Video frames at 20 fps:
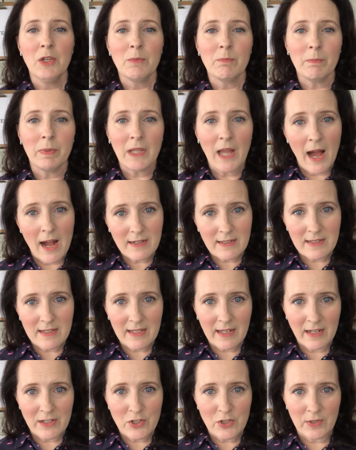Block
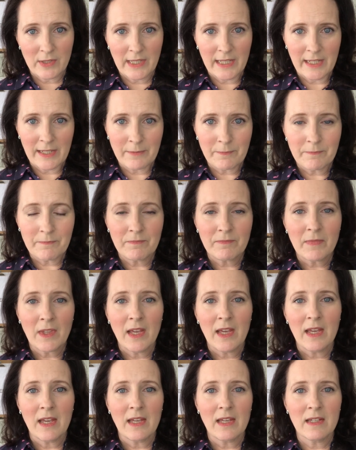scheduling
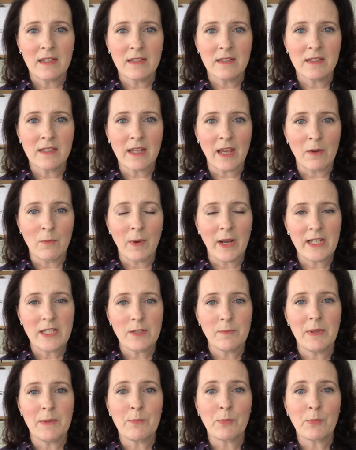is a way to be